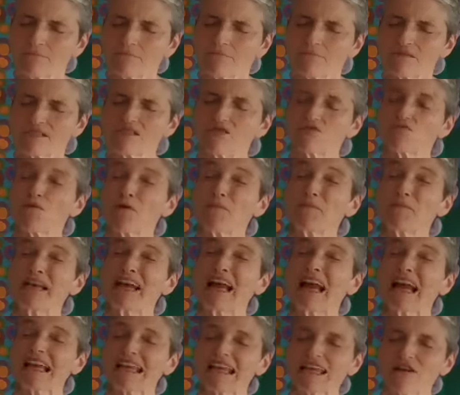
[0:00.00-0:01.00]
But it will be
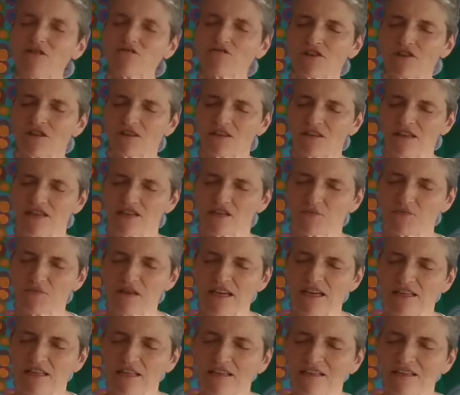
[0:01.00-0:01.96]
clearer than it's been,